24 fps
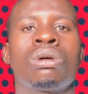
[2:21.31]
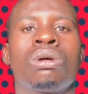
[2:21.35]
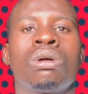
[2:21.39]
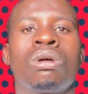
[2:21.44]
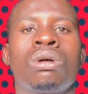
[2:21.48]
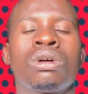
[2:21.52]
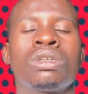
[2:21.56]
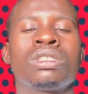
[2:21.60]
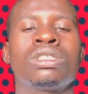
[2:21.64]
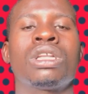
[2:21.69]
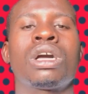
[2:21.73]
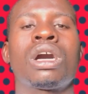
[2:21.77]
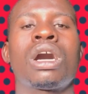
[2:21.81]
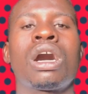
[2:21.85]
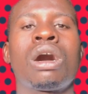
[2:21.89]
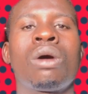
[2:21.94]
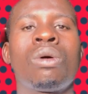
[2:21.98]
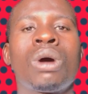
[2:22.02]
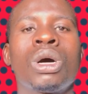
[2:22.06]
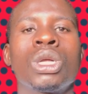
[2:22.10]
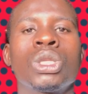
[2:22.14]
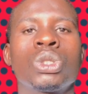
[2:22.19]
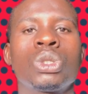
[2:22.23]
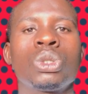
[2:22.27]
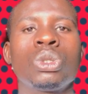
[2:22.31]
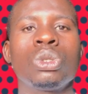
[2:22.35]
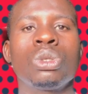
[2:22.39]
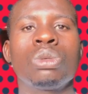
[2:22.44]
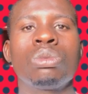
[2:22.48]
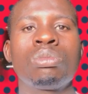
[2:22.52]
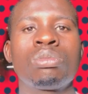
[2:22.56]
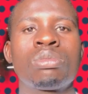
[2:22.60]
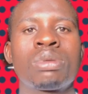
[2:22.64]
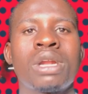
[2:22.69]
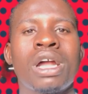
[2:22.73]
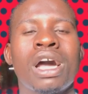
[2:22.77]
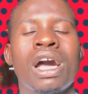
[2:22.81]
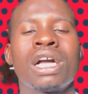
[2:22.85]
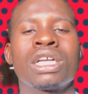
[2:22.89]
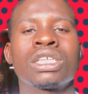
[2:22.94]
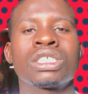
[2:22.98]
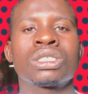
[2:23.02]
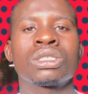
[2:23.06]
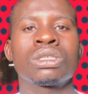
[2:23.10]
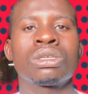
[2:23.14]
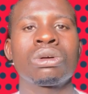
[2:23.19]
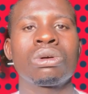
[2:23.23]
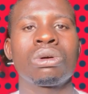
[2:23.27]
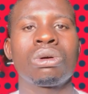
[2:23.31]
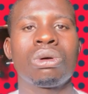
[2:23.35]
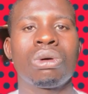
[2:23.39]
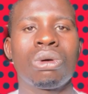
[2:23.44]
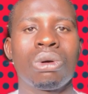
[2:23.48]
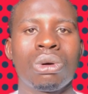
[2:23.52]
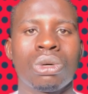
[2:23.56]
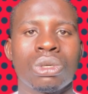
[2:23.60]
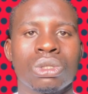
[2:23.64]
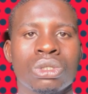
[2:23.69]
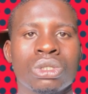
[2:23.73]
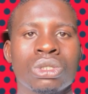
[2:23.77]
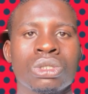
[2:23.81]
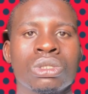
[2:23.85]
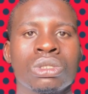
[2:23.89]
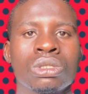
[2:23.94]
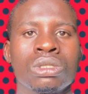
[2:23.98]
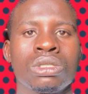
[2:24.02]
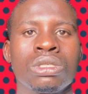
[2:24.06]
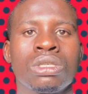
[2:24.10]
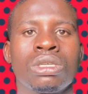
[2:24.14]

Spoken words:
On our 2 Plus Us,